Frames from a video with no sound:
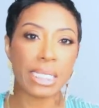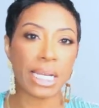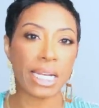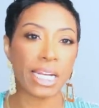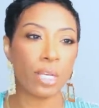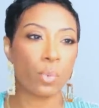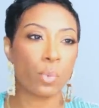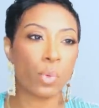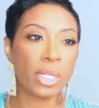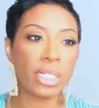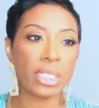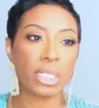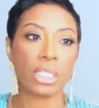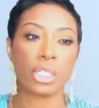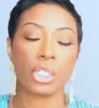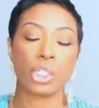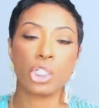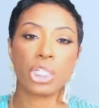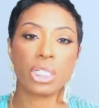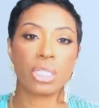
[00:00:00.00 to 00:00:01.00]
I didn't want it to
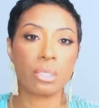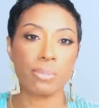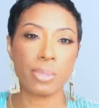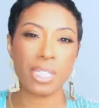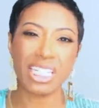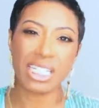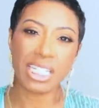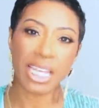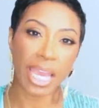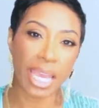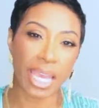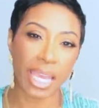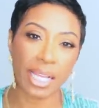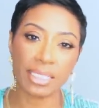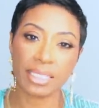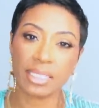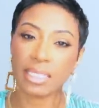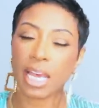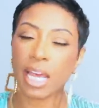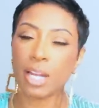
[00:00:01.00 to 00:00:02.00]
just be
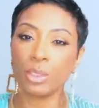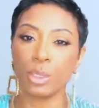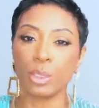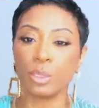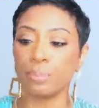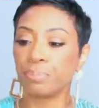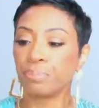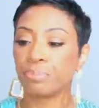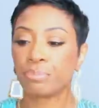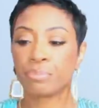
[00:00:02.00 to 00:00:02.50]
text. I don't know.